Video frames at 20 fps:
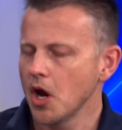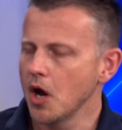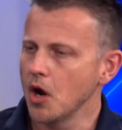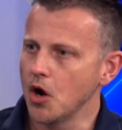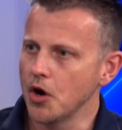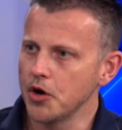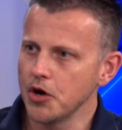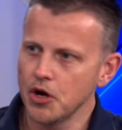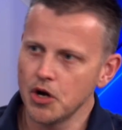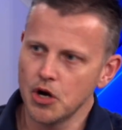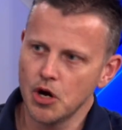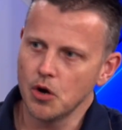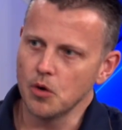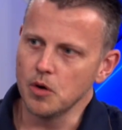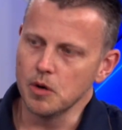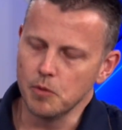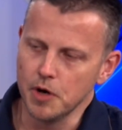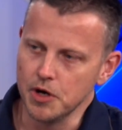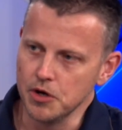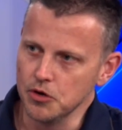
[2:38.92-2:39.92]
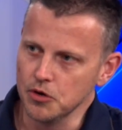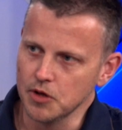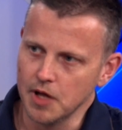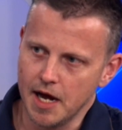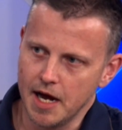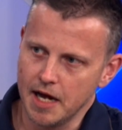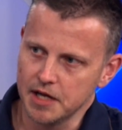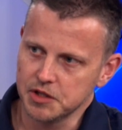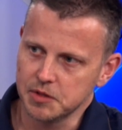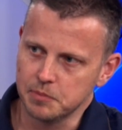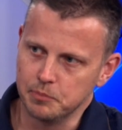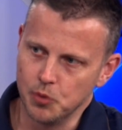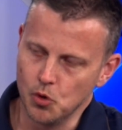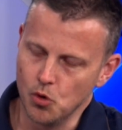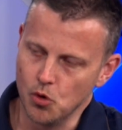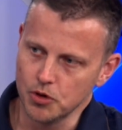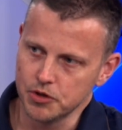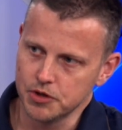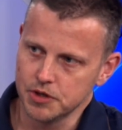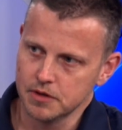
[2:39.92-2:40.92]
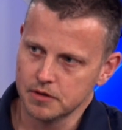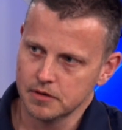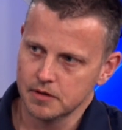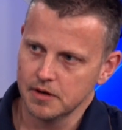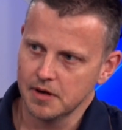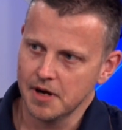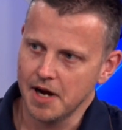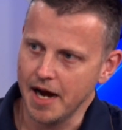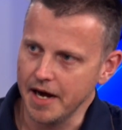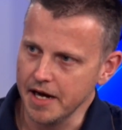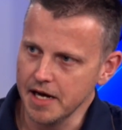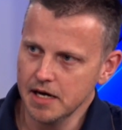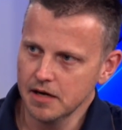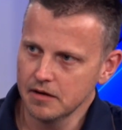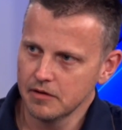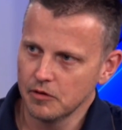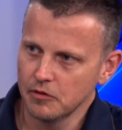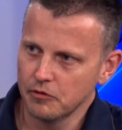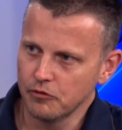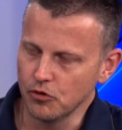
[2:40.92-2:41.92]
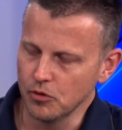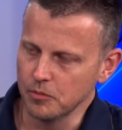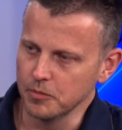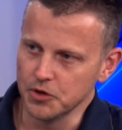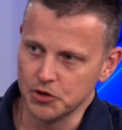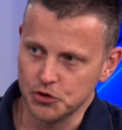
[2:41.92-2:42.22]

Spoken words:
I don't know when you last bought honey from the